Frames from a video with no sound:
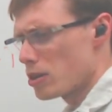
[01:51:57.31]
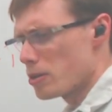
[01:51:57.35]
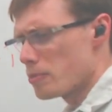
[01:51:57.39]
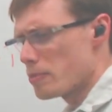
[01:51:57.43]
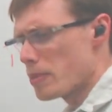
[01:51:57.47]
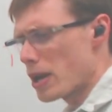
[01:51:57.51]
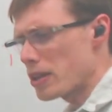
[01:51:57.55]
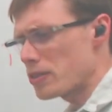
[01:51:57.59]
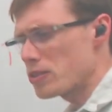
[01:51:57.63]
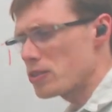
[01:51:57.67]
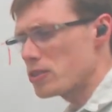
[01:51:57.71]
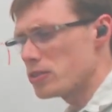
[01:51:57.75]

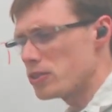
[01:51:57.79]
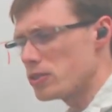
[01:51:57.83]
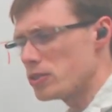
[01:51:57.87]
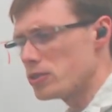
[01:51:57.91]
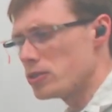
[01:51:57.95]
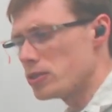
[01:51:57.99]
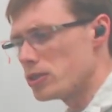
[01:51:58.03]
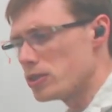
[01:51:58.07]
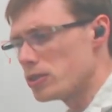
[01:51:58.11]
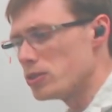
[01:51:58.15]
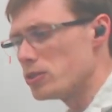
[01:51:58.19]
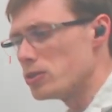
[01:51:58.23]
method you
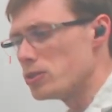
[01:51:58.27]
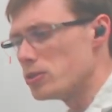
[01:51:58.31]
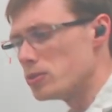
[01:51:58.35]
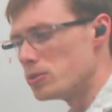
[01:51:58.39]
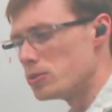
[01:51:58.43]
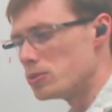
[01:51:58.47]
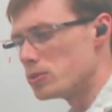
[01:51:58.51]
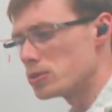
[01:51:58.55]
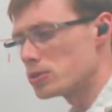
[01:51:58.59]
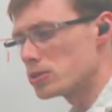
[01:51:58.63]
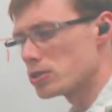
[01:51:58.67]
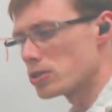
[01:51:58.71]

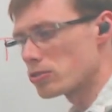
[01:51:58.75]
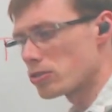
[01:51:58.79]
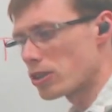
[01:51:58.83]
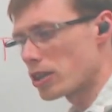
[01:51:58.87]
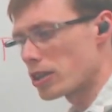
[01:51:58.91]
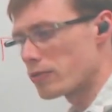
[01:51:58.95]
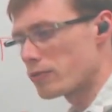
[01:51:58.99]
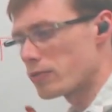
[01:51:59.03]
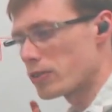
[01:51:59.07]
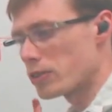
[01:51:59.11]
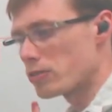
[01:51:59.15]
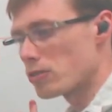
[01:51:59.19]
use to try
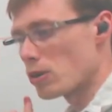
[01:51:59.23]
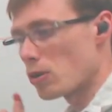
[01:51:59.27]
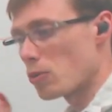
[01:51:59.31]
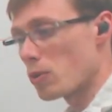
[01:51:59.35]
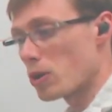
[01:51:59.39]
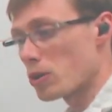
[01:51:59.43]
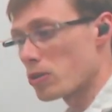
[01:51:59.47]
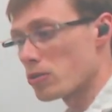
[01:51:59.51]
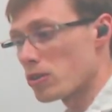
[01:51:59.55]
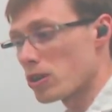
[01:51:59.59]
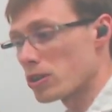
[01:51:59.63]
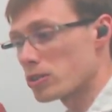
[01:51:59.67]
to figure out
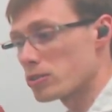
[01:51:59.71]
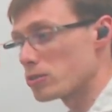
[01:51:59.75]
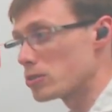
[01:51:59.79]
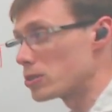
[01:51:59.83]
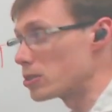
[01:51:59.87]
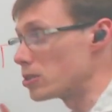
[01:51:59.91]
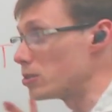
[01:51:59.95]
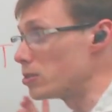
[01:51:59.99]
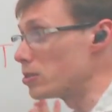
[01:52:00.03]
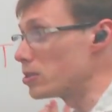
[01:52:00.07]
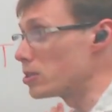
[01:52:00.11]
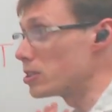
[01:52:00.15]
whether or not to
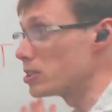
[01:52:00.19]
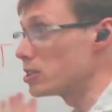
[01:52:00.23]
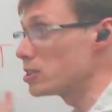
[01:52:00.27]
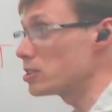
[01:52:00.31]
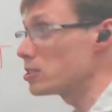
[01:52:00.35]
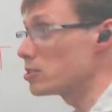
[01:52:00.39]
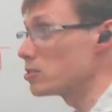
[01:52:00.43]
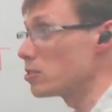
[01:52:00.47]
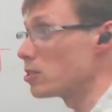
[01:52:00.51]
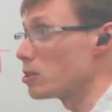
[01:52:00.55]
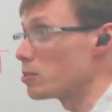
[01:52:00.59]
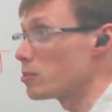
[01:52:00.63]
include it, this is
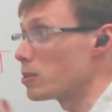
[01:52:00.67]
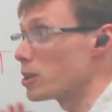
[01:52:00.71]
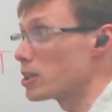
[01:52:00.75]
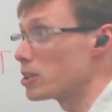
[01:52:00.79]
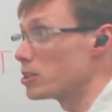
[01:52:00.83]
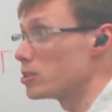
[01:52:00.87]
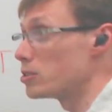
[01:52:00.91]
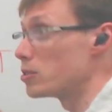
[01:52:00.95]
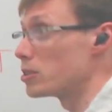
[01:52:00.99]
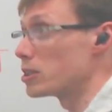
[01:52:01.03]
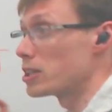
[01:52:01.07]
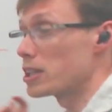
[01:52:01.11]
the only way to
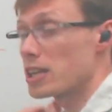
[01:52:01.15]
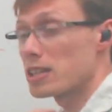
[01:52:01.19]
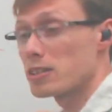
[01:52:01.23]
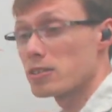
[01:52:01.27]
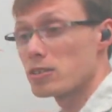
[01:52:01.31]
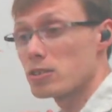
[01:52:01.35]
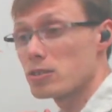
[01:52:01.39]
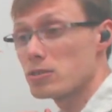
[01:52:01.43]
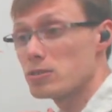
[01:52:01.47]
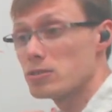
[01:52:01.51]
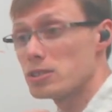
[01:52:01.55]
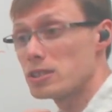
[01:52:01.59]
do it. It
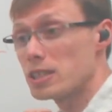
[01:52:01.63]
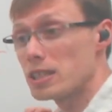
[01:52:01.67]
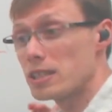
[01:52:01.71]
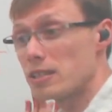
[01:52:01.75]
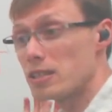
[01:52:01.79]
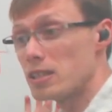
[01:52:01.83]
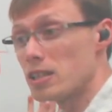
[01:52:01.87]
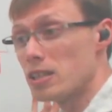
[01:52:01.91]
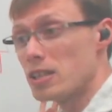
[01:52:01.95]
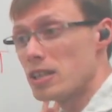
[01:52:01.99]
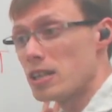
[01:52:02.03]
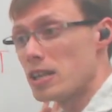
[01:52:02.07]
includes the
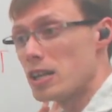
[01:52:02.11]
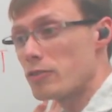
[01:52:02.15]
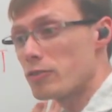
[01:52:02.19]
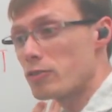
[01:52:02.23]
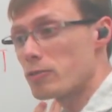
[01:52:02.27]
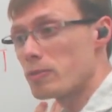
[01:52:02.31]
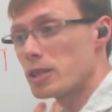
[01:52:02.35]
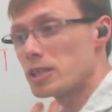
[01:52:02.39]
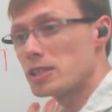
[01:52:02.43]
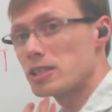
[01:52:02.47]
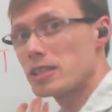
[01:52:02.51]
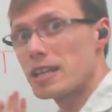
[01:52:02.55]

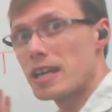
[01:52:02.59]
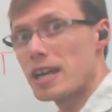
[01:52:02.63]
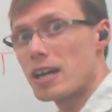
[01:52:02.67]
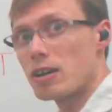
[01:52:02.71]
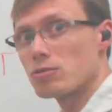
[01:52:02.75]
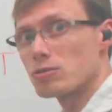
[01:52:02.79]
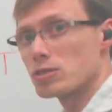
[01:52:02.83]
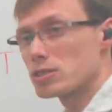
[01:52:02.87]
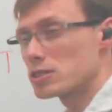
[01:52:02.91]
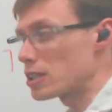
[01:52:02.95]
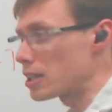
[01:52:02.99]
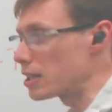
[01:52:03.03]
information
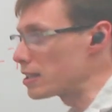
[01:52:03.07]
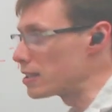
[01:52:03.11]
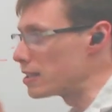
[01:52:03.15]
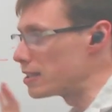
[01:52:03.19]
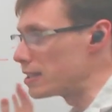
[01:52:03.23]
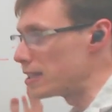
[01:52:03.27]
outside the